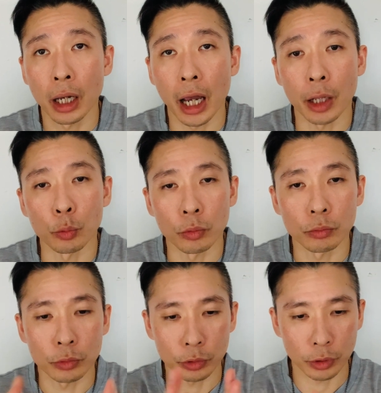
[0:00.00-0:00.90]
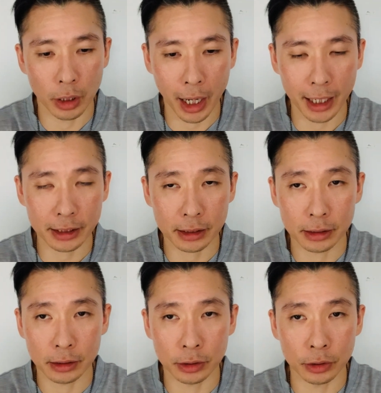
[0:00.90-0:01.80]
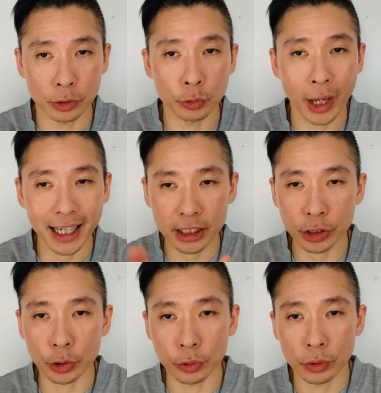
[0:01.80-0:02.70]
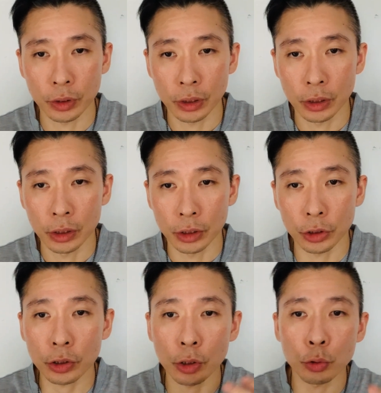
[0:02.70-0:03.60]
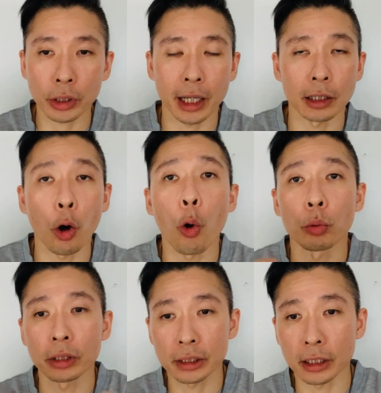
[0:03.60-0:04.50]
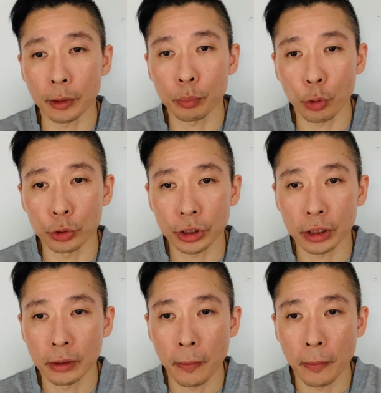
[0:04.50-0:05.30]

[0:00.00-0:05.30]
And as you execute, you could look at a holistic approach,